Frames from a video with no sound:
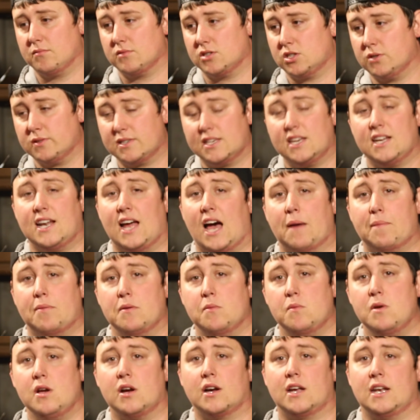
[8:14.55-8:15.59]
So it's going to
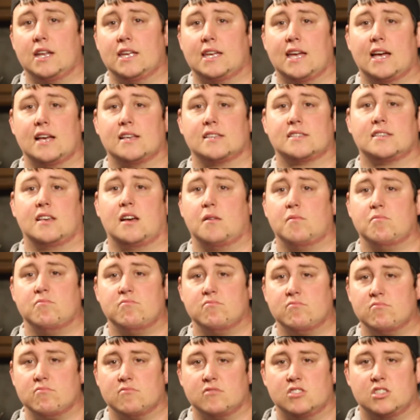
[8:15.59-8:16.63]
happen. We are going to get some